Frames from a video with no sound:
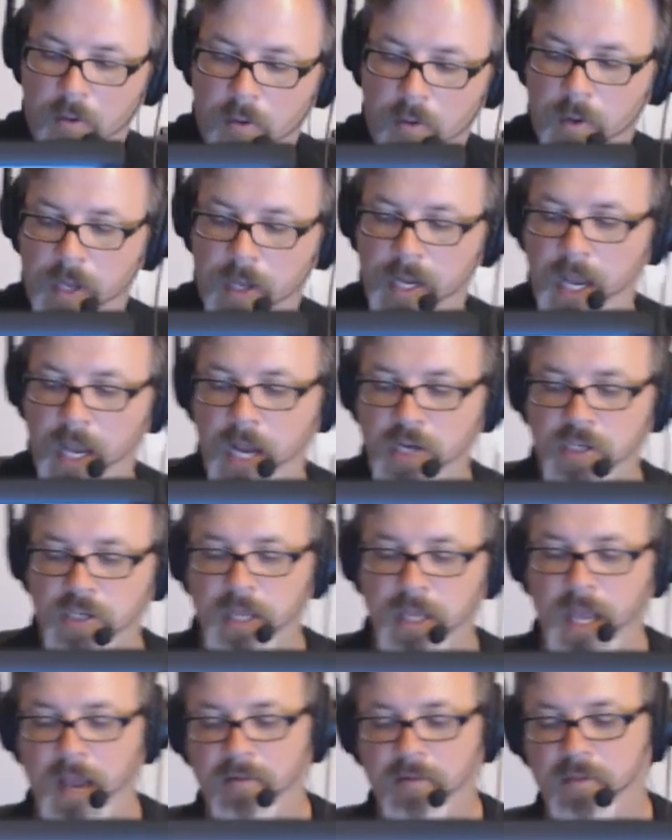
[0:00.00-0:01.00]
we can
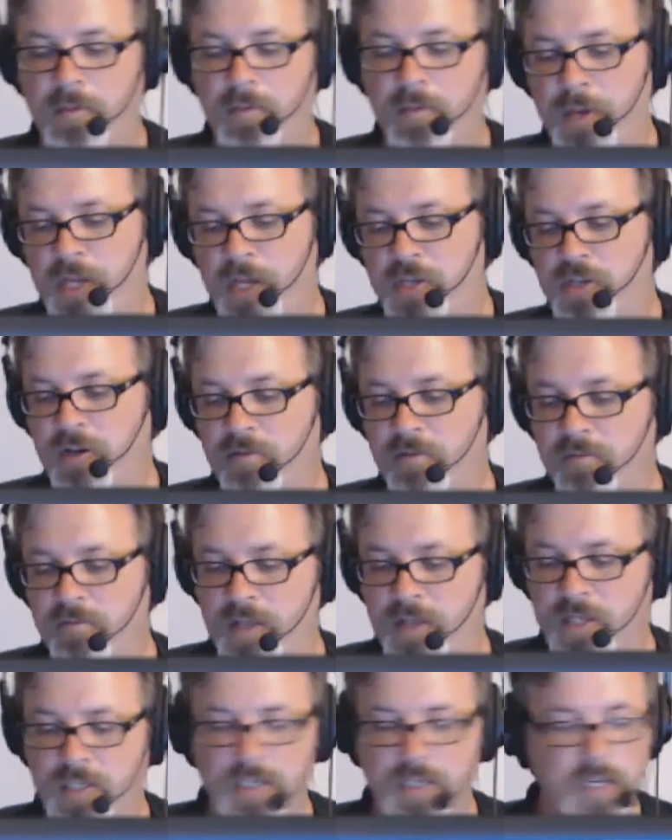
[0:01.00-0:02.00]
actually have the pitch of
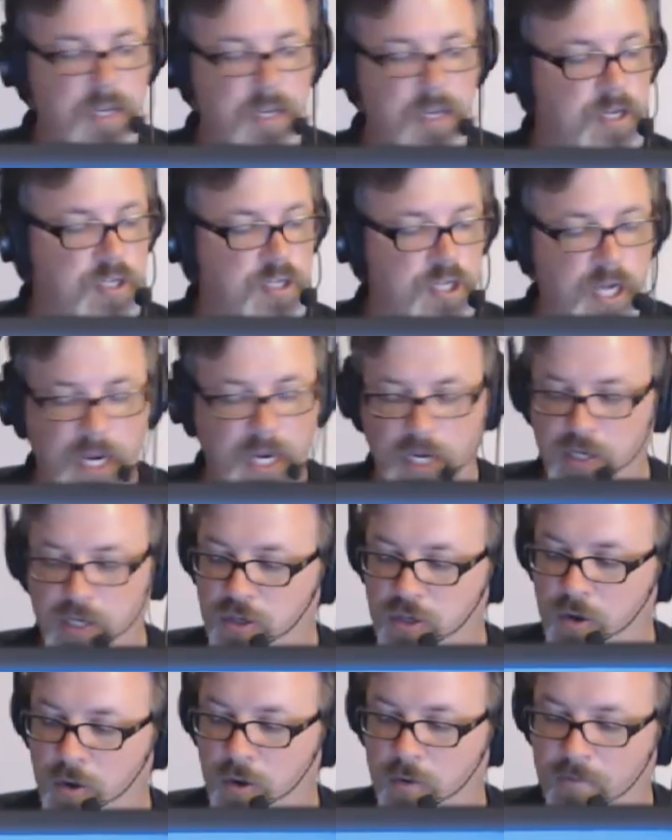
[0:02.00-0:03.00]
this
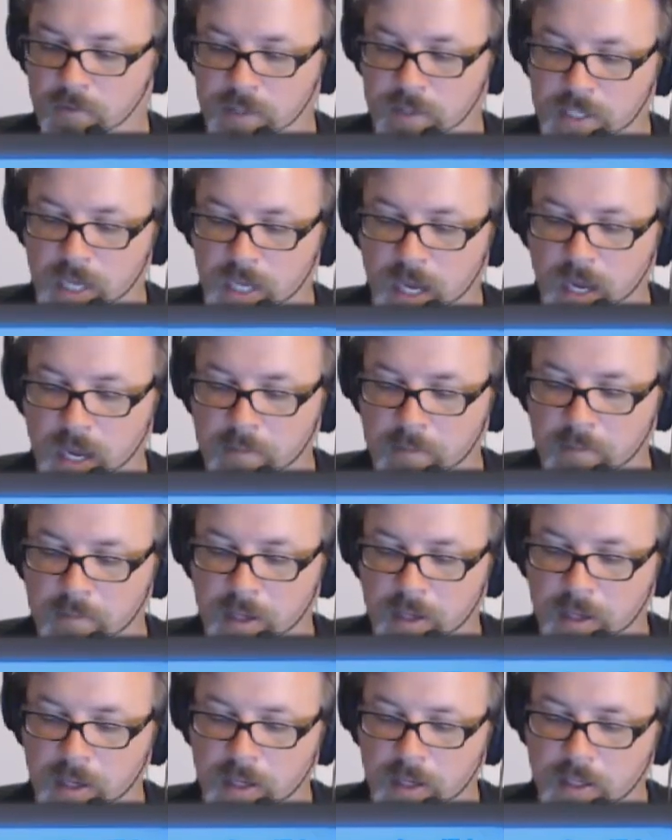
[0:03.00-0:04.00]
change over time.
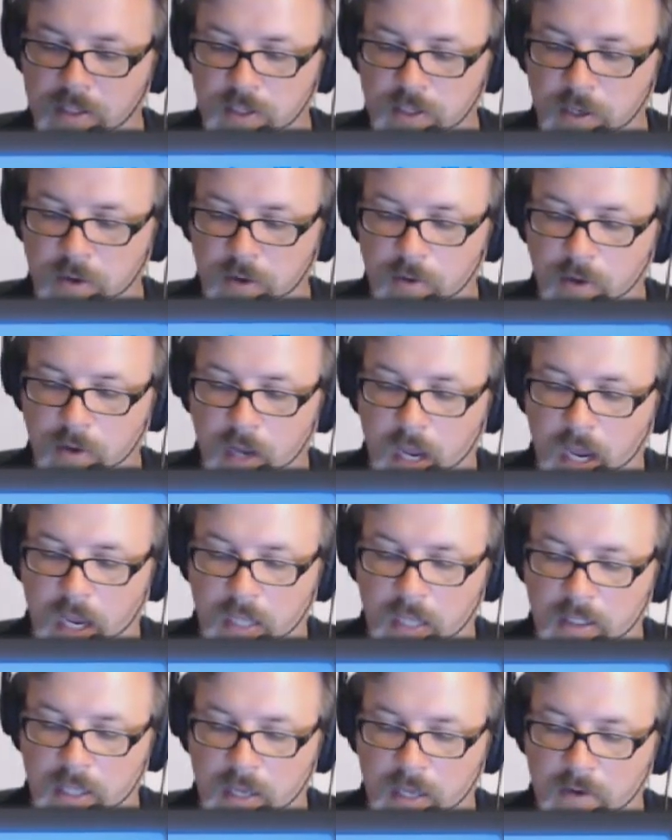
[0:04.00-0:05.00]
So
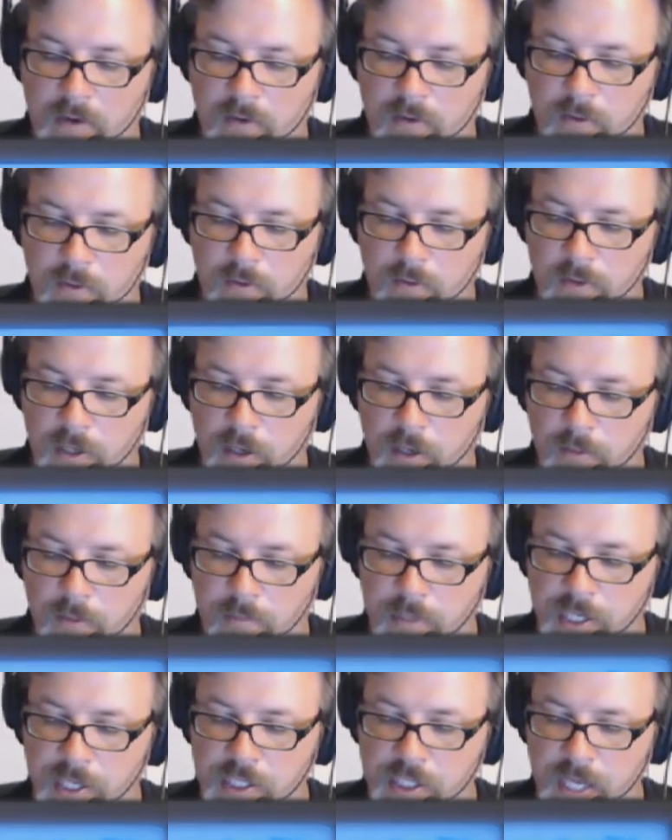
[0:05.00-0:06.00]
a lot of cool, you know,
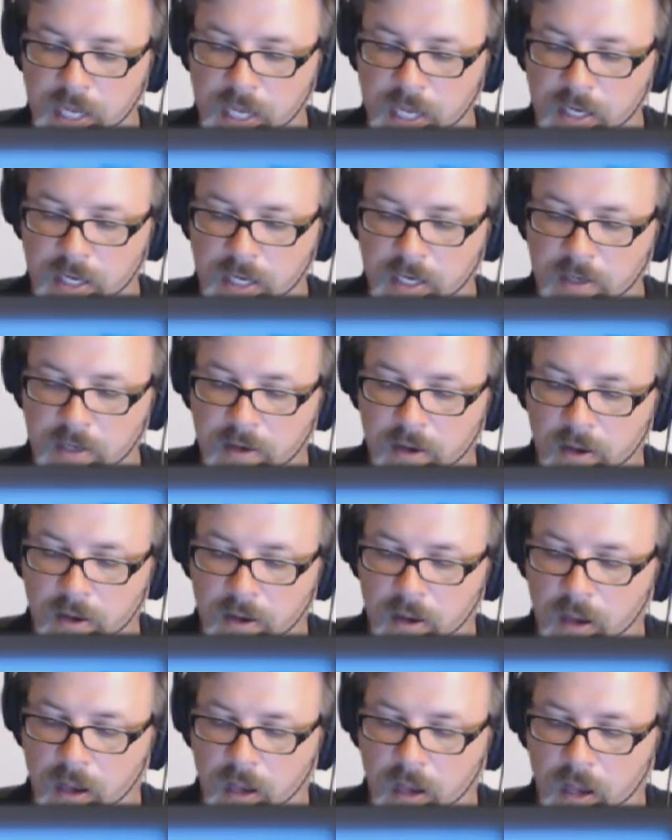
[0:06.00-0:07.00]
pitch editing.
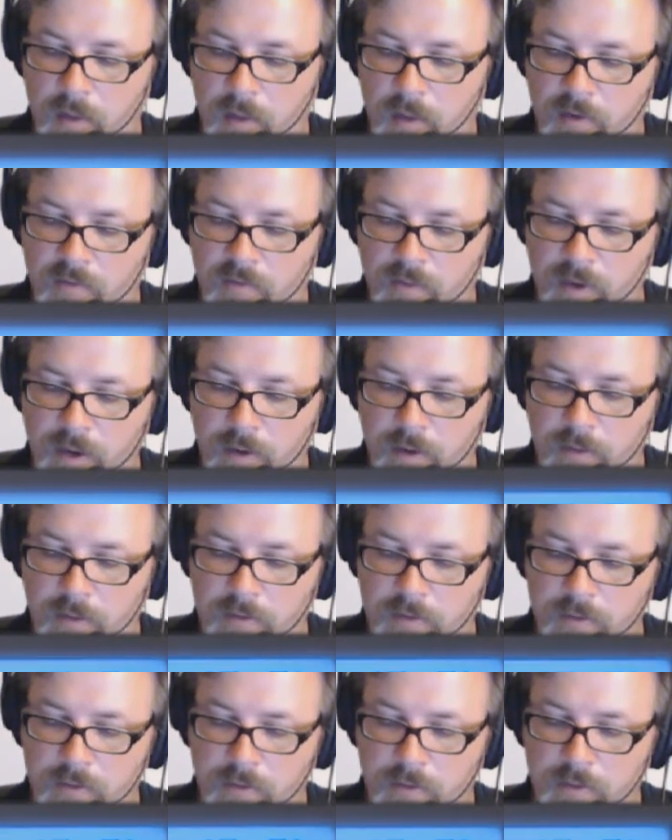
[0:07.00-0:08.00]
Um, if we go
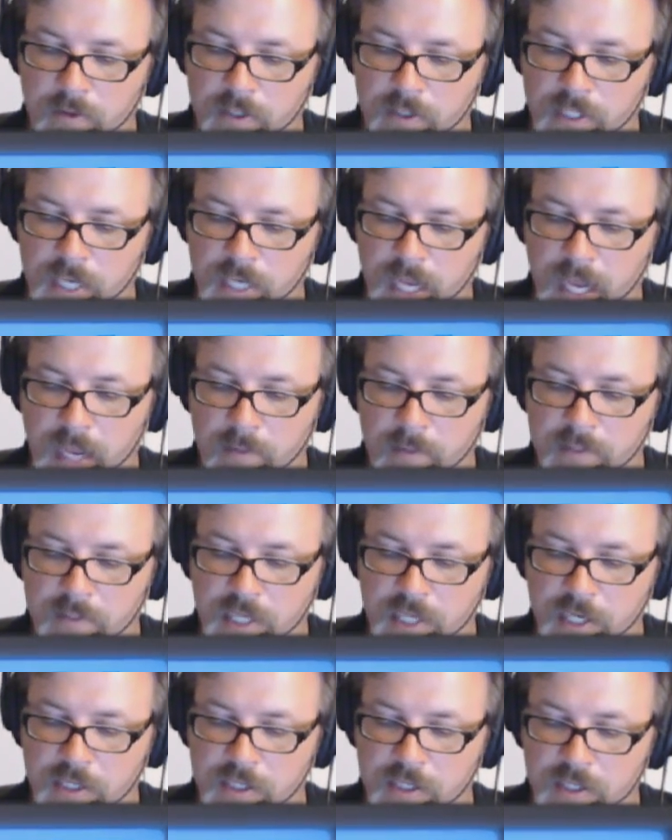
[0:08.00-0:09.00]
through, there's an amp
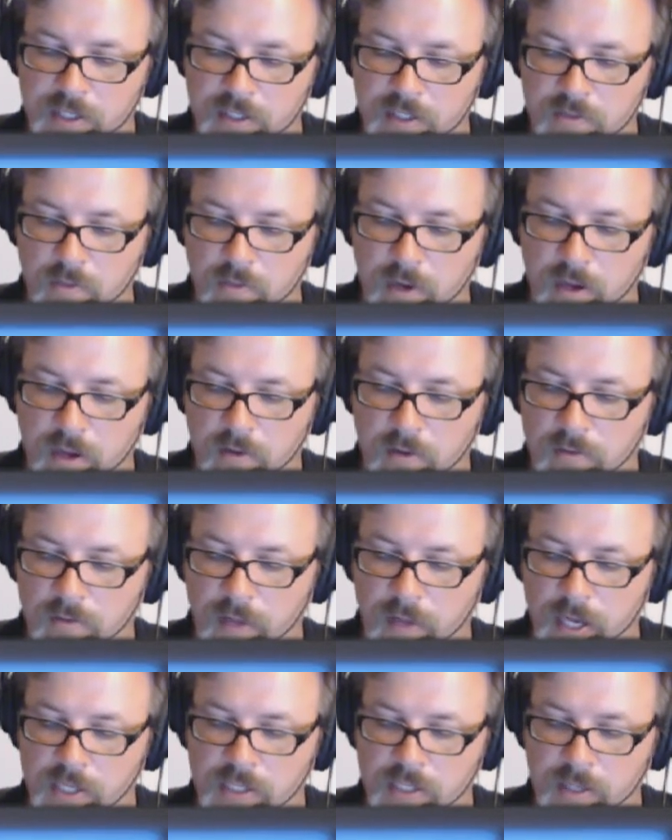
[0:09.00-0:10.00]
section as well.
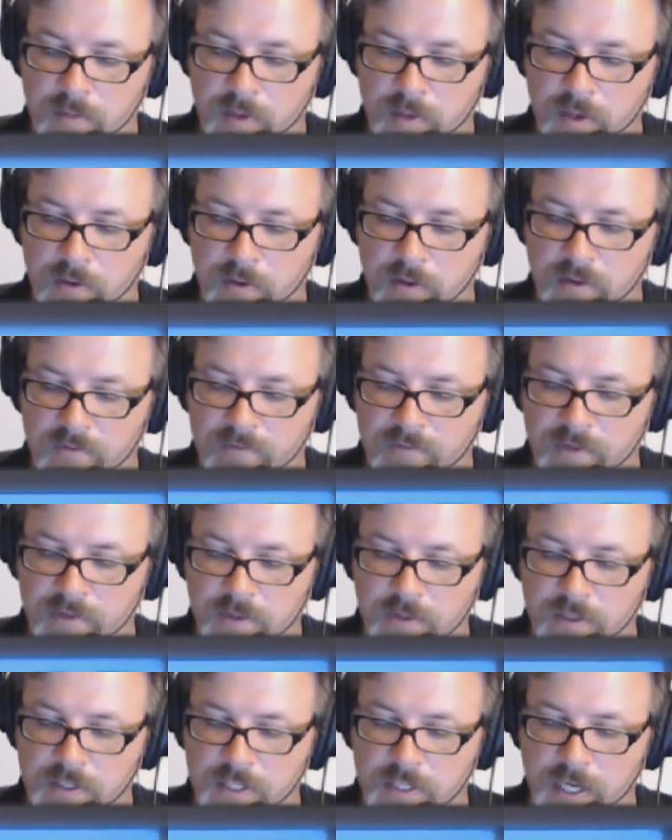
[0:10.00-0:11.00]
Actually, I'm going to go to the
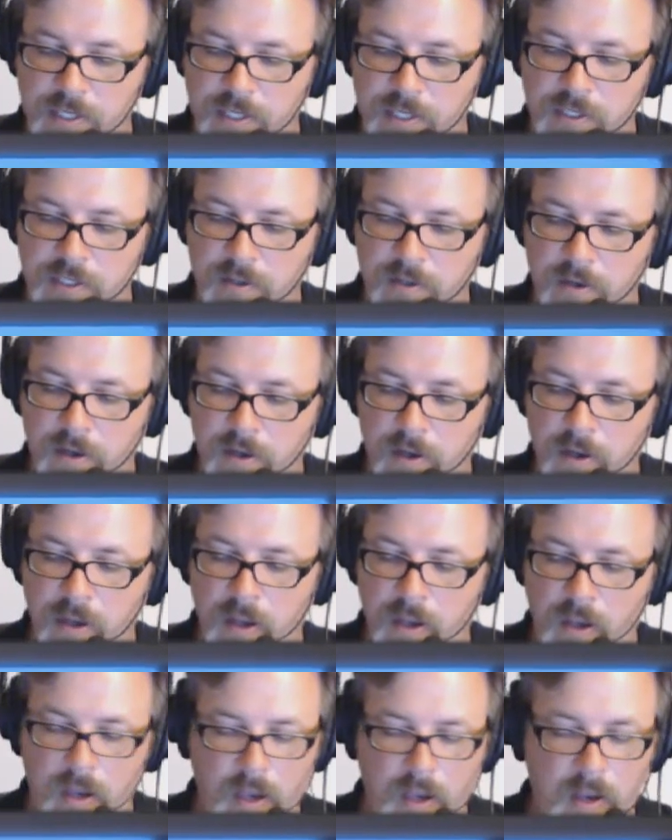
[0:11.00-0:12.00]
filter section.
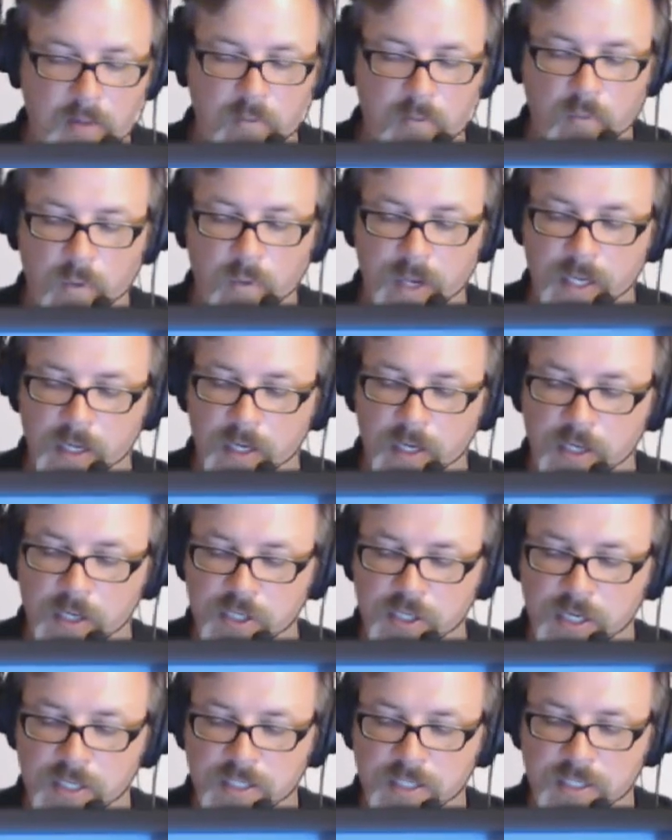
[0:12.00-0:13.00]
Um, we can
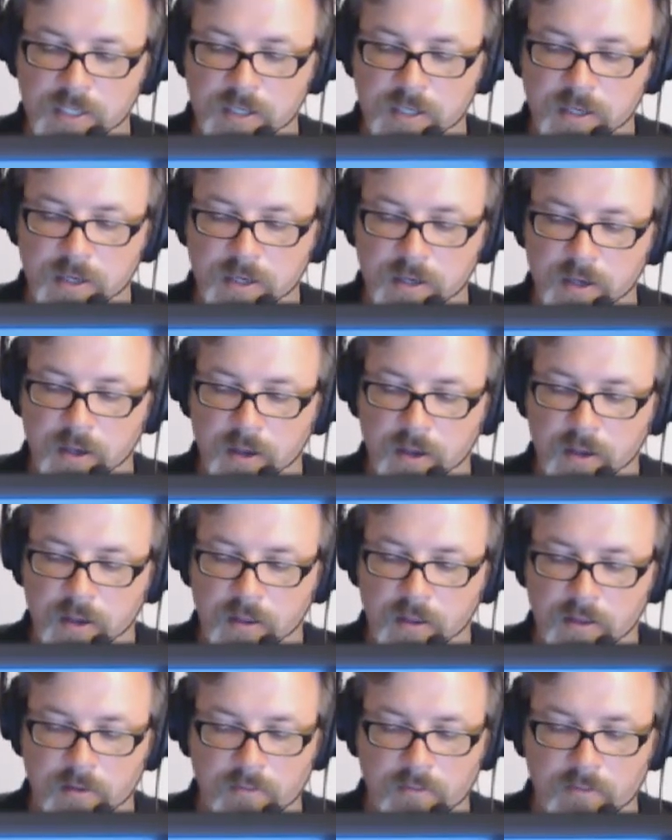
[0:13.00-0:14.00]
adjust
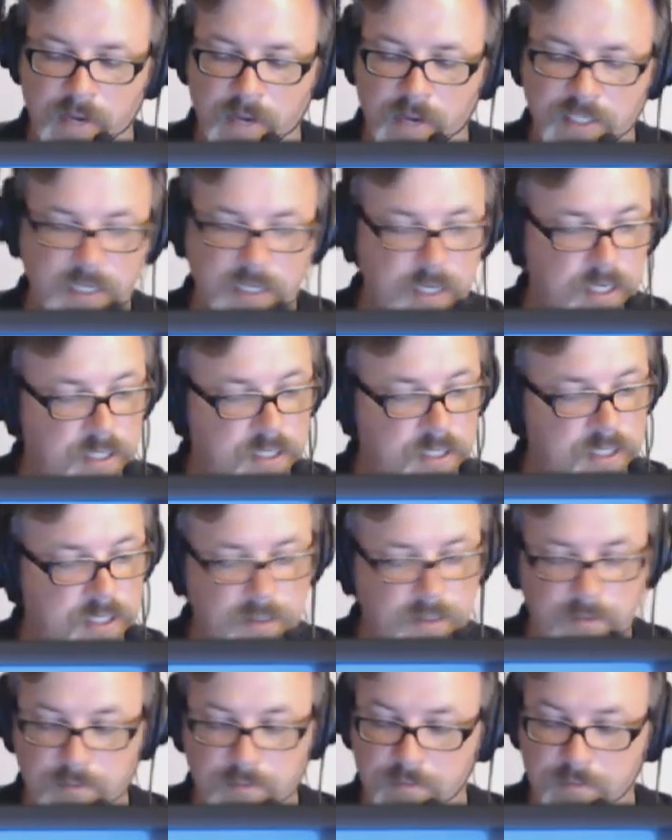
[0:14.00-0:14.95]
the resonance